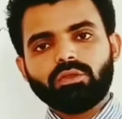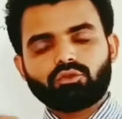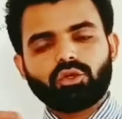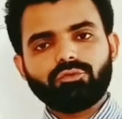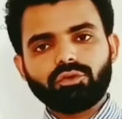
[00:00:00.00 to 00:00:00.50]

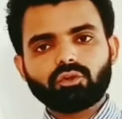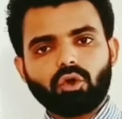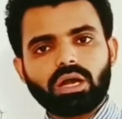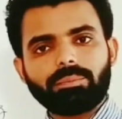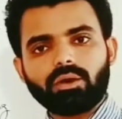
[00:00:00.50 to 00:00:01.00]
So if we
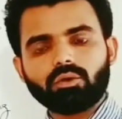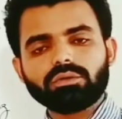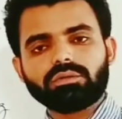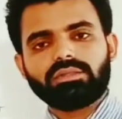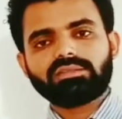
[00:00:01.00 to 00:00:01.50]
talk
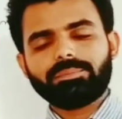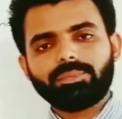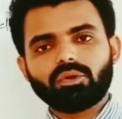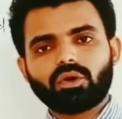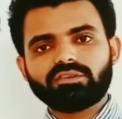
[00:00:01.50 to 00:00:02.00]
about the
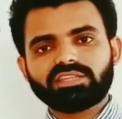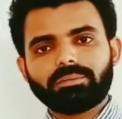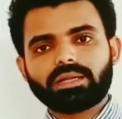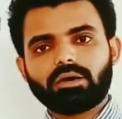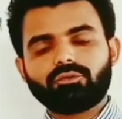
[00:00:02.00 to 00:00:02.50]
simple
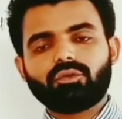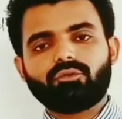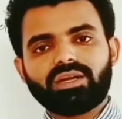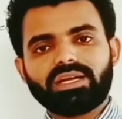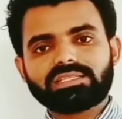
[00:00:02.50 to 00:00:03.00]
concept
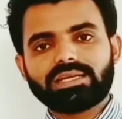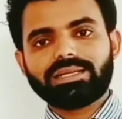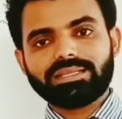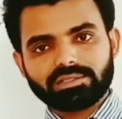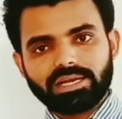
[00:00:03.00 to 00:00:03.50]
of
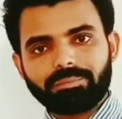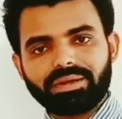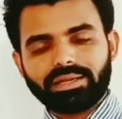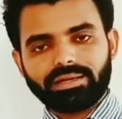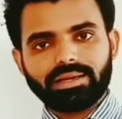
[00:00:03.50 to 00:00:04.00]
financial
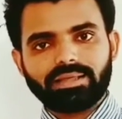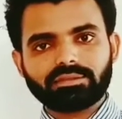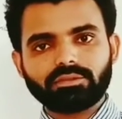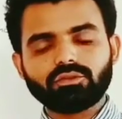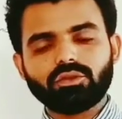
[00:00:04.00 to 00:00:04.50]
statement
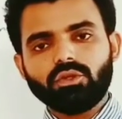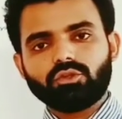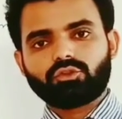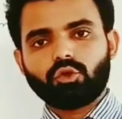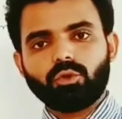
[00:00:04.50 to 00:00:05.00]
analysis,
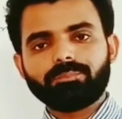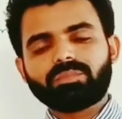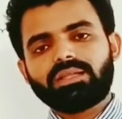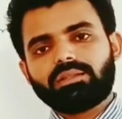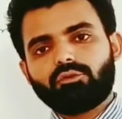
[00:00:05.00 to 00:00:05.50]

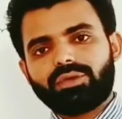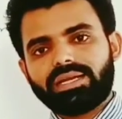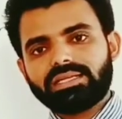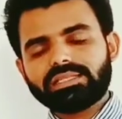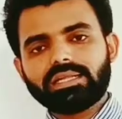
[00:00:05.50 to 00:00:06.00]
so the
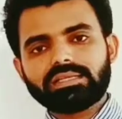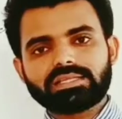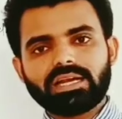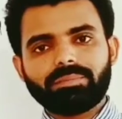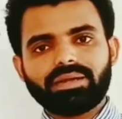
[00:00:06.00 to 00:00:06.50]
financial
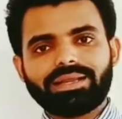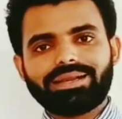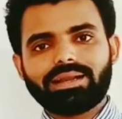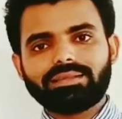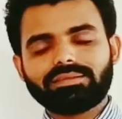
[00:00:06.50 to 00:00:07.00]
statement
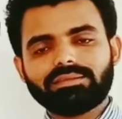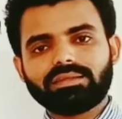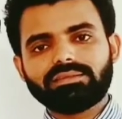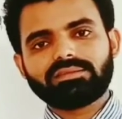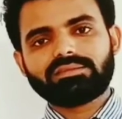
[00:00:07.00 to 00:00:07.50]
analysis
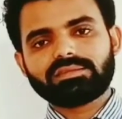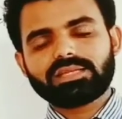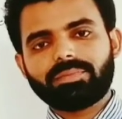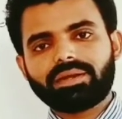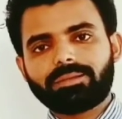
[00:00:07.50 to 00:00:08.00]
is the
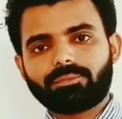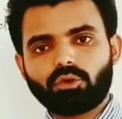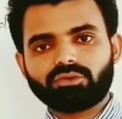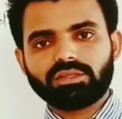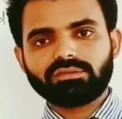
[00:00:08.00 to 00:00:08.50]
systematic
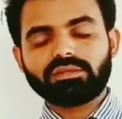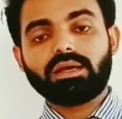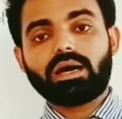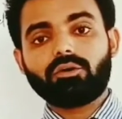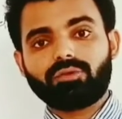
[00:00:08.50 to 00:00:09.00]
process
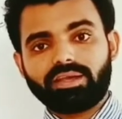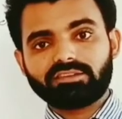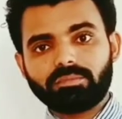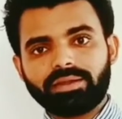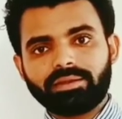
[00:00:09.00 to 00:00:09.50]
of
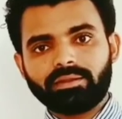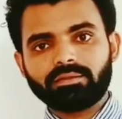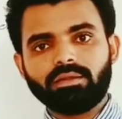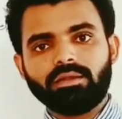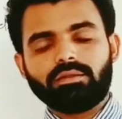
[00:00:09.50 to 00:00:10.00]

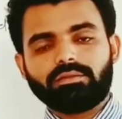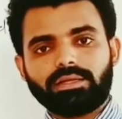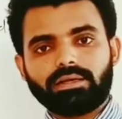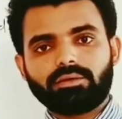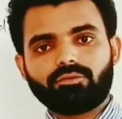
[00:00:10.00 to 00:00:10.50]
examining
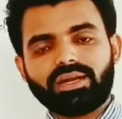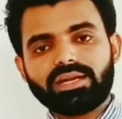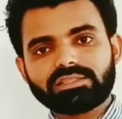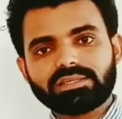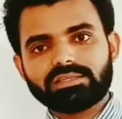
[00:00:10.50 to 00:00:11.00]
the
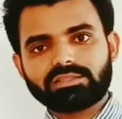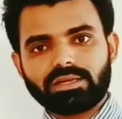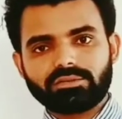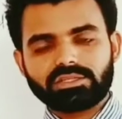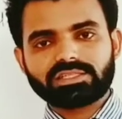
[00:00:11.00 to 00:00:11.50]
financial
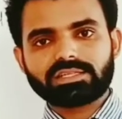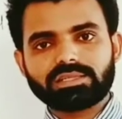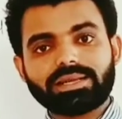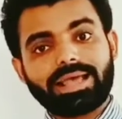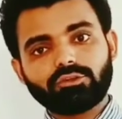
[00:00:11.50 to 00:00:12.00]

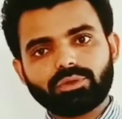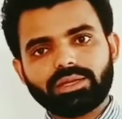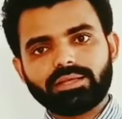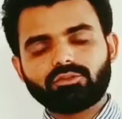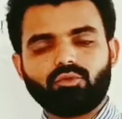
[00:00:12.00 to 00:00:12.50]
structure as
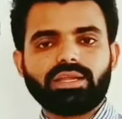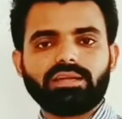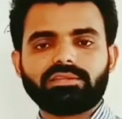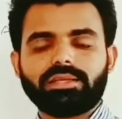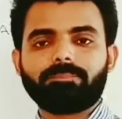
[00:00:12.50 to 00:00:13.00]
well as we
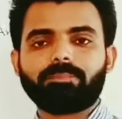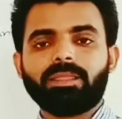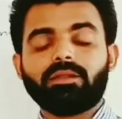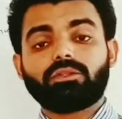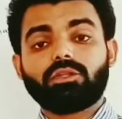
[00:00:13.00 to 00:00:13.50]
can
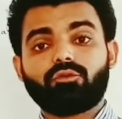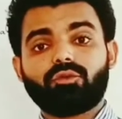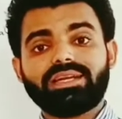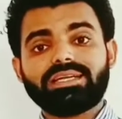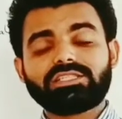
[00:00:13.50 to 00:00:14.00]
say the
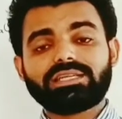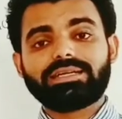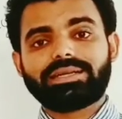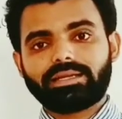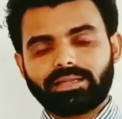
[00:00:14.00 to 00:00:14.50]

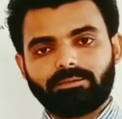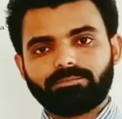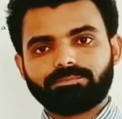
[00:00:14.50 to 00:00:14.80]
financial data